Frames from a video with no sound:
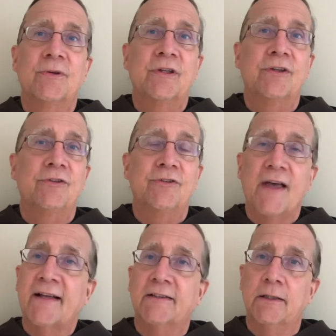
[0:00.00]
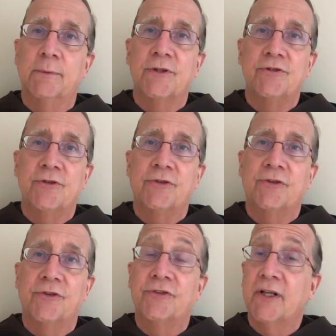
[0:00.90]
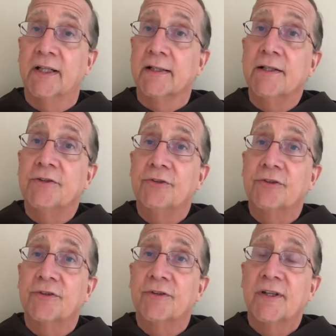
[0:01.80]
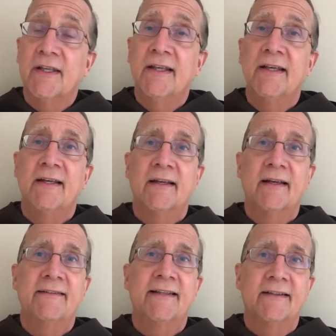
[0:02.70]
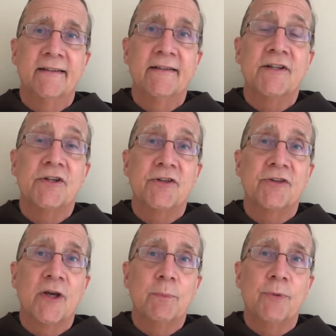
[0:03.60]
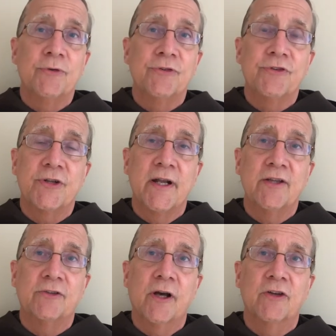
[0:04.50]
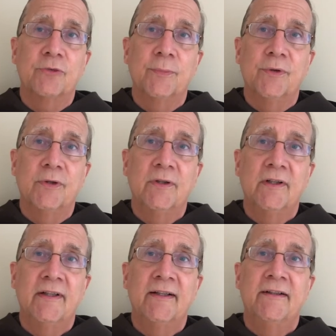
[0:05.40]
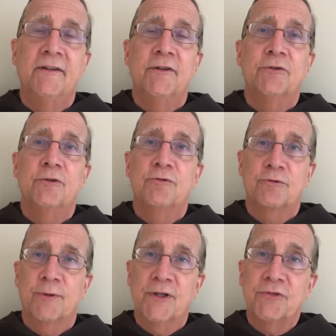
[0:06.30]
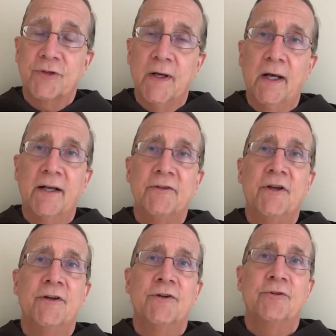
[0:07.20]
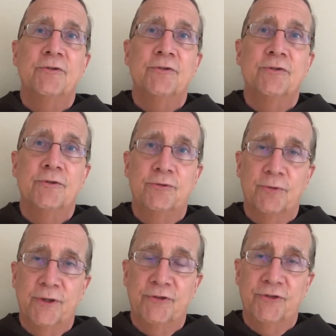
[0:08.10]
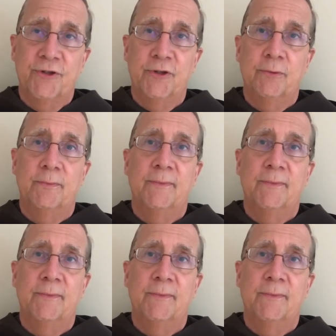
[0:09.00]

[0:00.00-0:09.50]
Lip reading: exactly what Jesus is telling us and telling the disciples in today's gospel, to trust God, to trust Him,